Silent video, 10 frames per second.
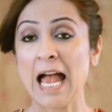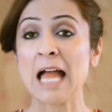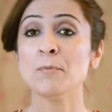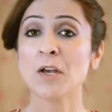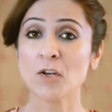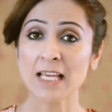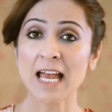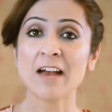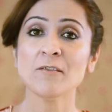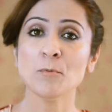And because I
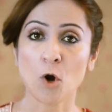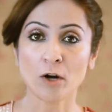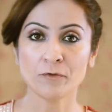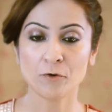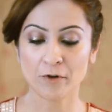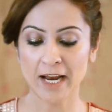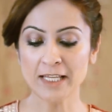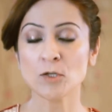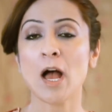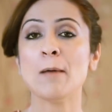have a broad
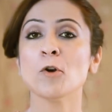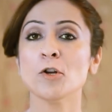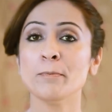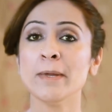forehead, so I'm going to